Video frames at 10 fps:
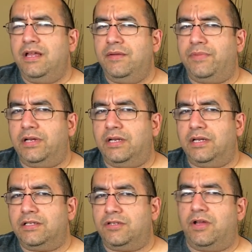but
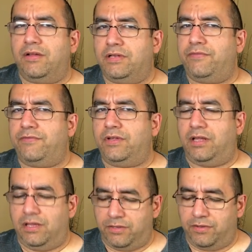so I'll give
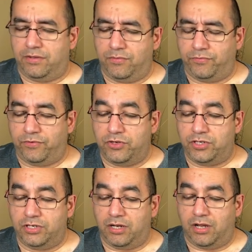the
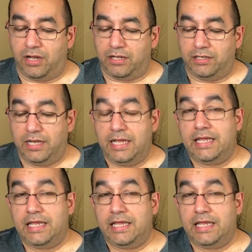version on